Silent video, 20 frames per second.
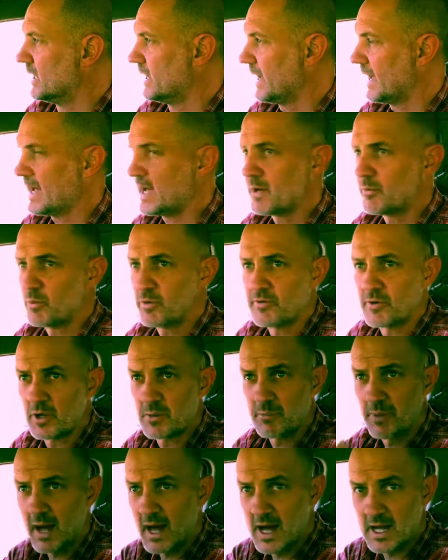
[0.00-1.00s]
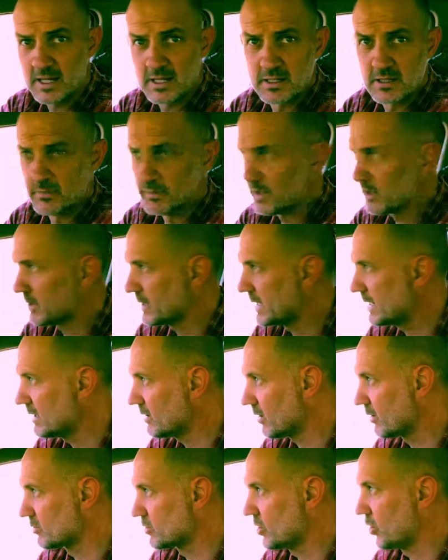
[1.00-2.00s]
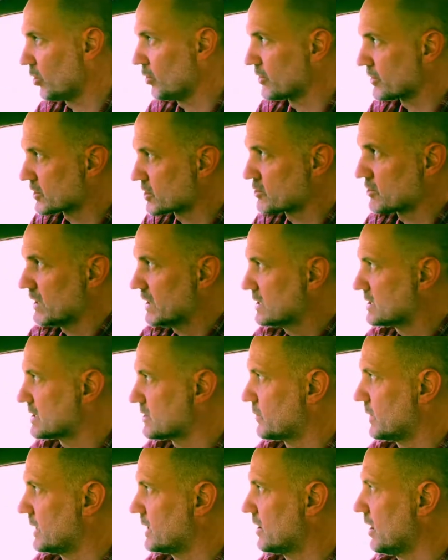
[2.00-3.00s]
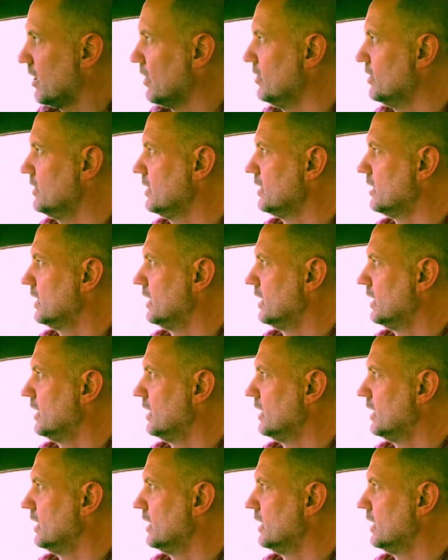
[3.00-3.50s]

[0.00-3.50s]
and we've got a park in the middle here. I'll call the streets as we go.